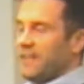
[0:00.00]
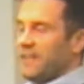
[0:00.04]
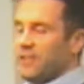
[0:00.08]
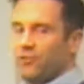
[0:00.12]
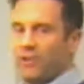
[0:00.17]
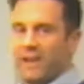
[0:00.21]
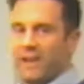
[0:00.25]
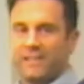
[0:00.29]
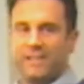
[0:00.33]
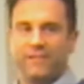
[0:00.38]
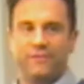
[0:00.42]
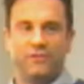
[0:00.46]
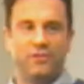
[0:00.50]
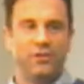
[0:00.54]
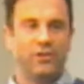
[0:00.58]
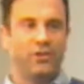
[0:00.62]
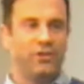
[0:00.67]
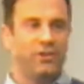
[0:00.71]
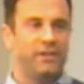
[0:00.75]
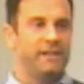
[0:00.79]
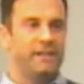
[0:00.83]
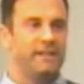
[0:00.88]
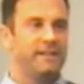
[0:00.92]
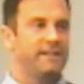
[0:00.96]
all the attractive
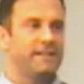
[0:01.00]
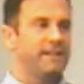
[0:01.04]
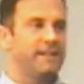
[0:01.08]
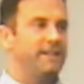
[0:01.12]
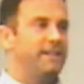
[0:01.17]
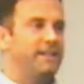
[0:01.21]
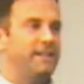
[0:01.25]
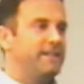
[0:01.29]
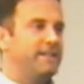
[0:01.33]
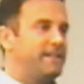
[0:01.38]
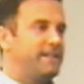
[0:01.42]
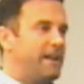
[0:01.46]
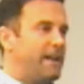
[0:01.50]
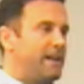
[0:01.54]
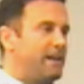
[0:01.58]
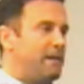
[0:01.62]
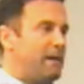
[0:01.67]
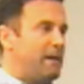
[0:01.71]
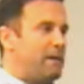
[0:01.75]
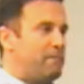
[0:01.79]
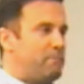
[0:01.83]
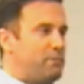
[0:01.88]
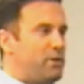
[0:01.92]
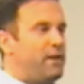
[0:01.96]
daughters and,
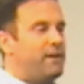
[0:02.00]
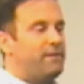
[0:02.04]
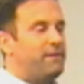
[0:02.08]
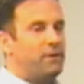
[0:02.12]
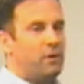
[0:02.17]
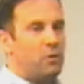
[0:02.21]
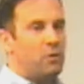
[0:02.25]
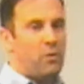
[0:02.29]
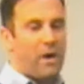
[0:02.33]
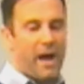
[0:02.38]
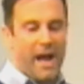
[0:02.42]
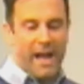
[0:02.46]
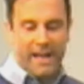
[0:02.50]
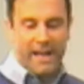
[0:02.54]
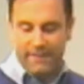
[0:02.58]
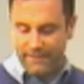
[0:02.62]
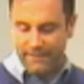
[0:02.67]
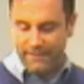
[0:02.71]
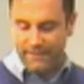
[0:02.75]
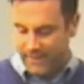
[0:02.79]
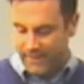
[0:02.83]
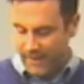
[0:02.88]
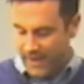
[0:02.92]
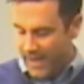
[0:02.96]
and a beautiful
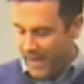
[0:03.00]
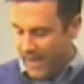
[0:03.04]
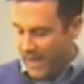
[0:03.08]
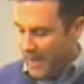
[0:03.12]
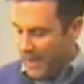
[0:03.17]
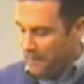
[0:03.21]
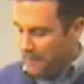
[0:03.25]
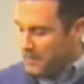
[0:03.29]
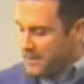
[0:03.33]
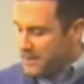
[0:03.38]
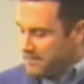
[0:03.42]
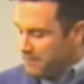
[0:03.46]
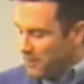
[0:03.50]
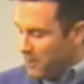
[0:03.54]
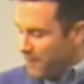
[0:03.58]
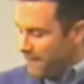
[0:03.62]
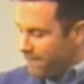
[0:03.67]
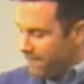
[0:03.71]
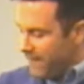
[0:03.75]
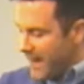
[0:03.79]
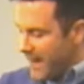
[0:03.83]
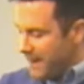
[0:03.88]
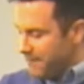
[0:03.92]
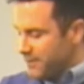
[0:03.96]
wife. But he's
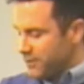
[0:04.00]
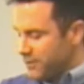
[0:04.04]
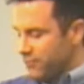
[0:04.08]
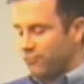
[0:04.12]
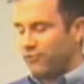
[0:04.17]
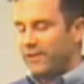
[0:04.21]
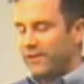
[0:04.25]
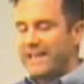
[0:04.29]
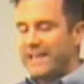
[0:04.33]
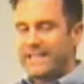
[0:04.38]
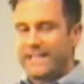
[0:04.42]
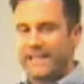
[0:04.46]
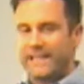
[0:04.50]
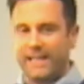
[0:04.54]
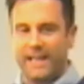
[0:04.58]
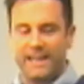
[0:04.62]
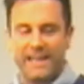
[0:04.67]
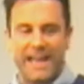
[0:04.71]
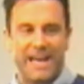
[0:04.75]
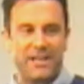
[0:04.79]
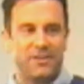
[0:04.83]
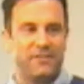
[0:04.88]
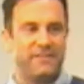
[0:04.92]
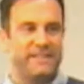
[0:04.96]
more famous recently
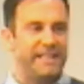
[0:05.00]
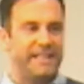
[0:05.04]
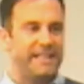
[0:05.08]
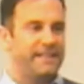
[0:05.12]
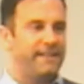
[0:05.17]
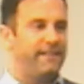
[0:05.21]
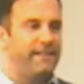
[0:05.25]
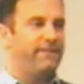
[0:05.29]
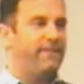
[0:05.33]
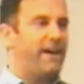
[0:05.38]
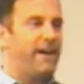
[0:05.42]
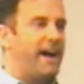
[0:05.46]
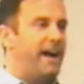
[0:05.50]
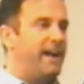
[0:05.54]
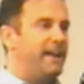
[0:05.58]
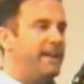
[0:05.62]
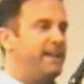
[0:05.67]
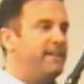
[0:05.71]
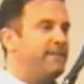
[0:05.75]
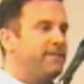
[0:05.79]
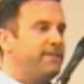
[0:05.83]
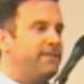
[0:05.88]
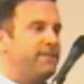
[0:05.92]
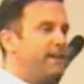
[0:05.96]
at the age of
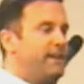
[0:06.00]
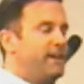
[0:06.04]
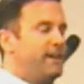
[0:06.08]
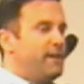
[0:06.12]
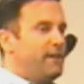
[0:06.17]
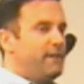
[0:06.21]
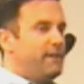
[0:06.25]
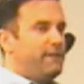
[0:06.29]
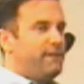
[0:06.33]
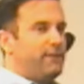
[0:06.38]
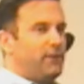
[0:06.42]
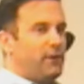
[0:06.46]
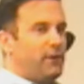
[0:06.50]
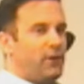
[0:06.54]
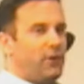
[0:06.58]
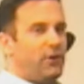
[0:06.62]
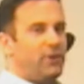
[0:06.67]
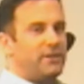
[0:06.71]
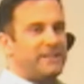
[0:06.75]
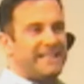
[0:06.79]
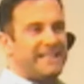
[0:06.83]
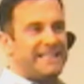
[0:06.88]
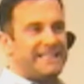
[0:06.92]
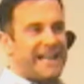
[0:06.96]
65
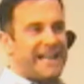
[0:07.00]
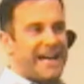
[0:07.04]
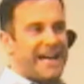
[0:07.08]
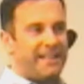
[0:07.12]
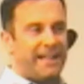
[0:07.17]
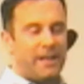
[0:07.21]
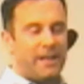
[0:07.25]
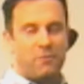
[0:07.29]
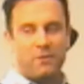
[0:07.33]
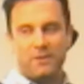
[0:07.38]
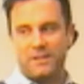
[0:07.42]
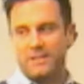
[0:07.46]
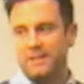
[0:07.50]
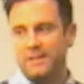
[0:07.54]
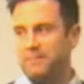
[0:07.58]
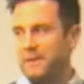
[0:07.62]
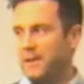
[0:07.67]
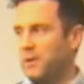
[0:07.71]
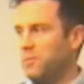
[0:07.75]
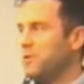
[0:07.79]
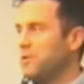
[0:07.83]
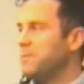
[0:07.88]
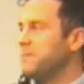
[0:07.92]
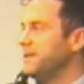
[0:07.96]
for deciding that he wants to
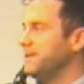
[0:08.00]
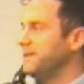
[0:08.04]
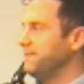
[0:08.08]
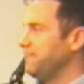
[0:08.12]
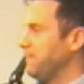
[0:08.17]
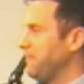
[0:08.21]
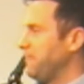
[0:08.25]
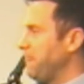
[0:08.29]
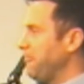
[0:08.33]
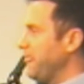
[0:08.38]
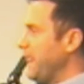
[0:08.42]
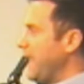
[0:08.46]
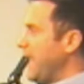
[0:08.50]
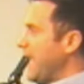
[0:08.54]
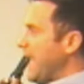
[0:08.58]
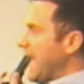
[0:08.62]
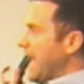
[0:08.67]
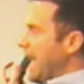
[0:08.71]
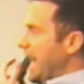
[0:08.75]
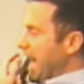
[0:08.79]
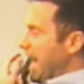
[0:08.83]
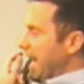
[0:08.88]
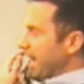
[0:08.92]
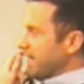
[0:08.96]
be a woman.
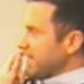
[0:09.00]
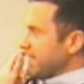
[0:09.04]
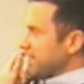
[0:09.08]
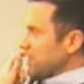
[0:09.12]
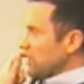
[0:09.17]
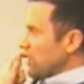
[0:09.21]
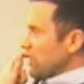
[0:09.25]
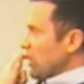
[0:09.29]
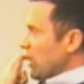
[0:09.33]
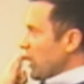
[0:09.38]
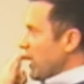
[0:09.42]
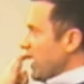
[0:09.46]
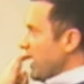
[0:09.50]
And